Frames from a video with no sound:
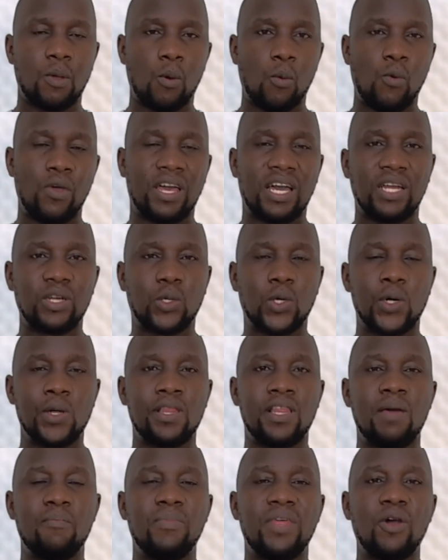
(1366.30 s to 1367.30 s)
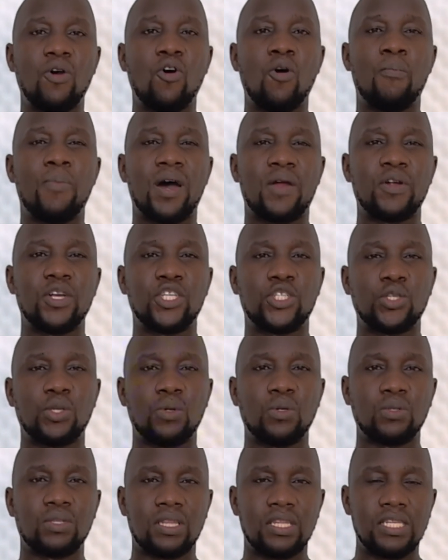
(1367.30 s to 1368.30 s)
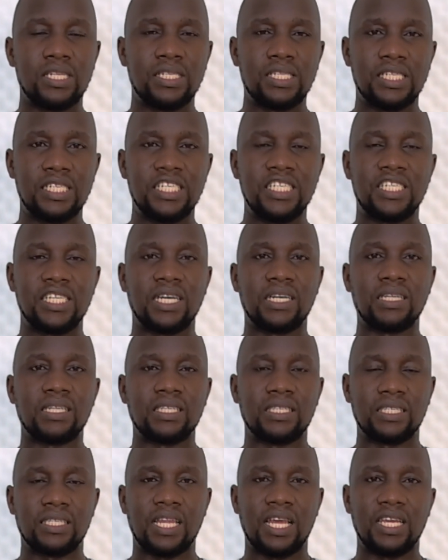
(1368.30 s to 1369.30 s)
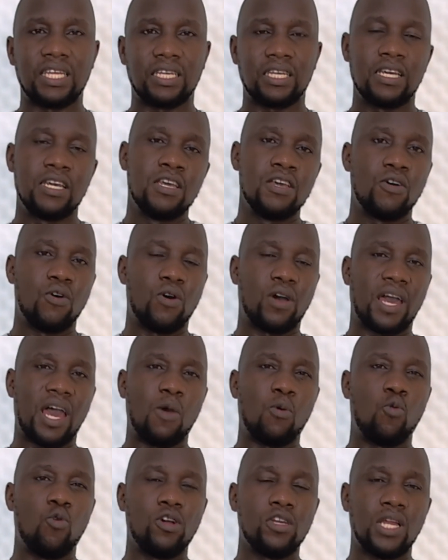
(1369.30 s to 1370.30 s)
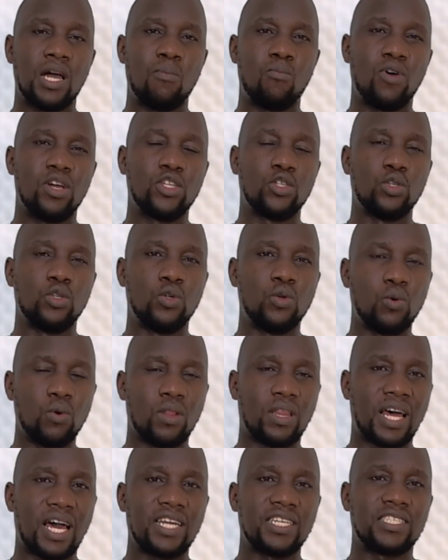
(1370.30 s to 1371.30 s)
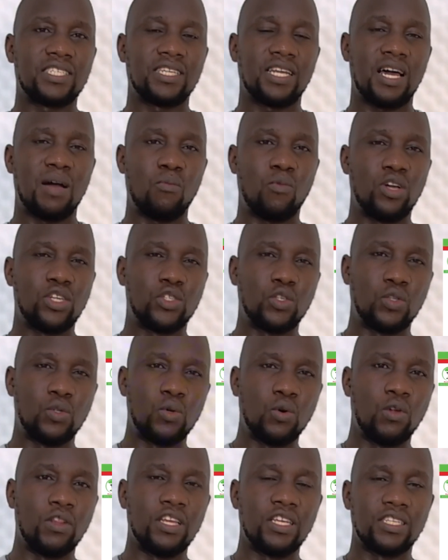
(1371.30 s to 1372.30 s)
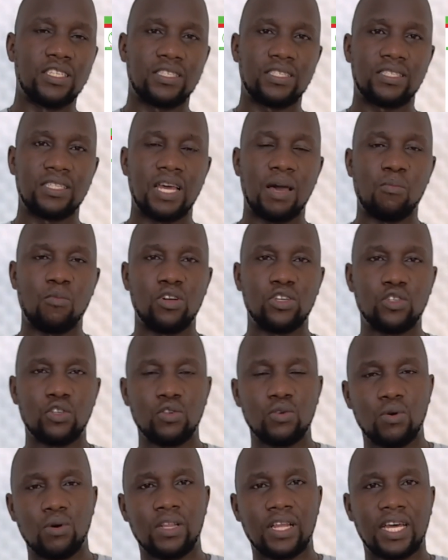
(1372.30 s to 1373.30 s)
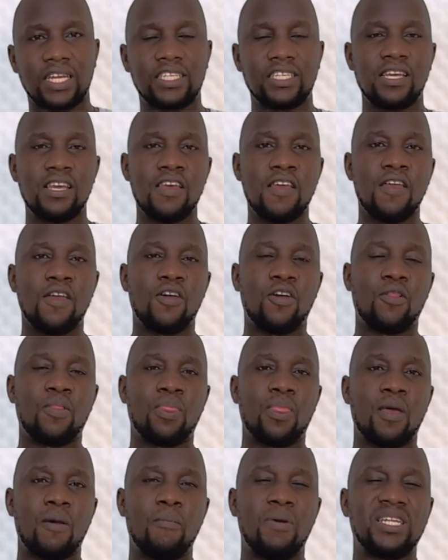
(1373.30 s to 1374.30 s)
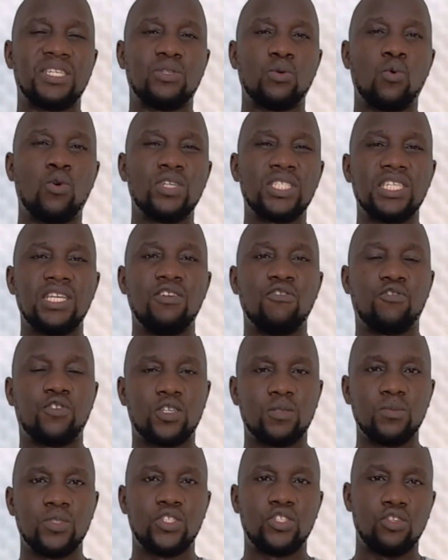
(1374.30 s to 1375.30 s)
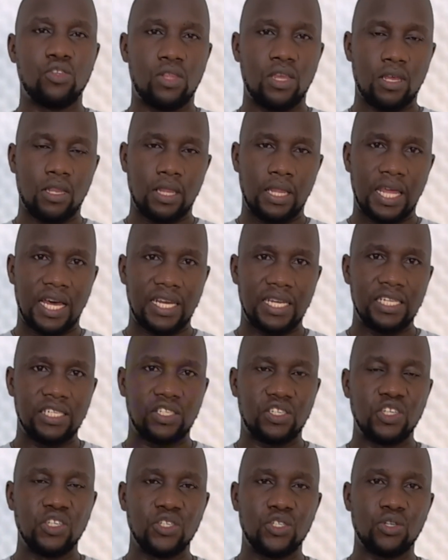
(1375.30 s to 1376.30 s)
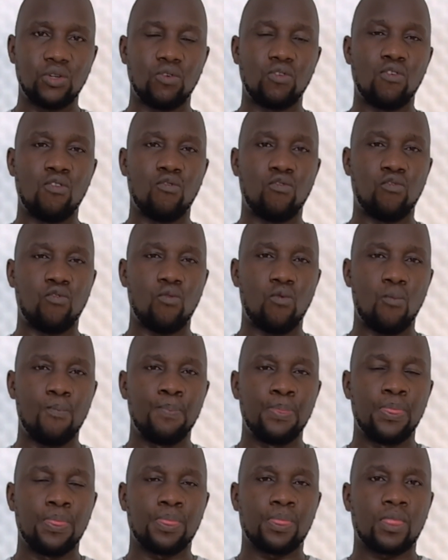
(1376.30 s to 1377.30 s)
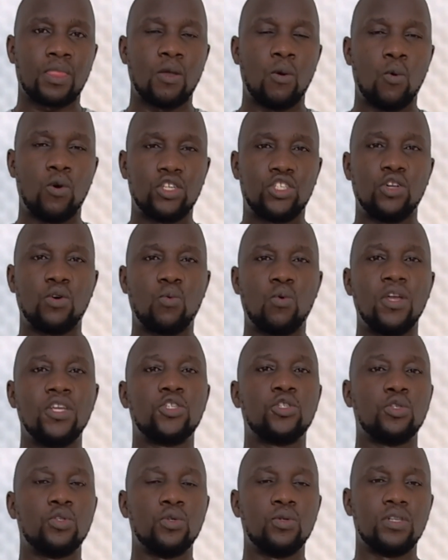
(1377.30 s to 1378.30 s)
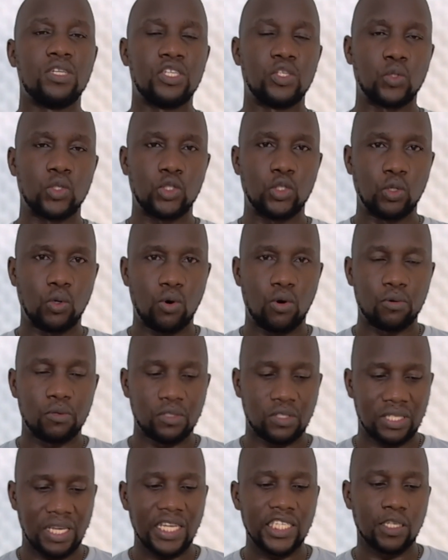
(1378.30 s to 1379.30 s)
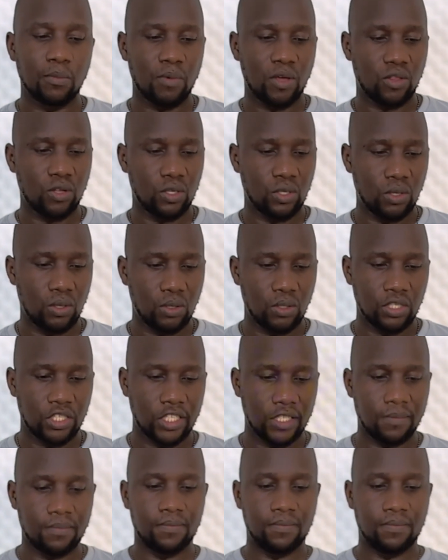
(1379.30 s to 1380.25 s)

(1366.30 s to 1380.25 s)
We can call them the operational details, like, okay, I'm going to do that, I'm going to do this, I'm going to do that. But what informs that decision of what you're going to do is what we call research methodology.